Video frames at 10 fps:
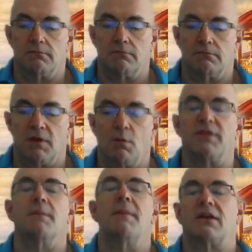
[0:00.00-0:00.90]
what
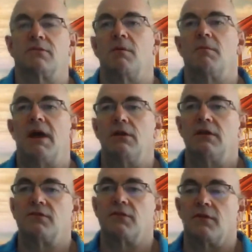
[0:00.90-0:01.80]
the maximum amount
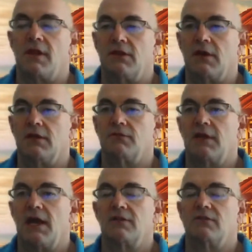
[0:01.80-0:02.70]
is for the land transfer
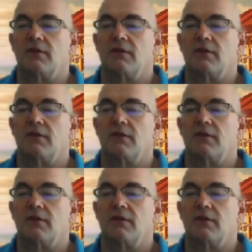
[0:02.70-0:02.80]
tax, so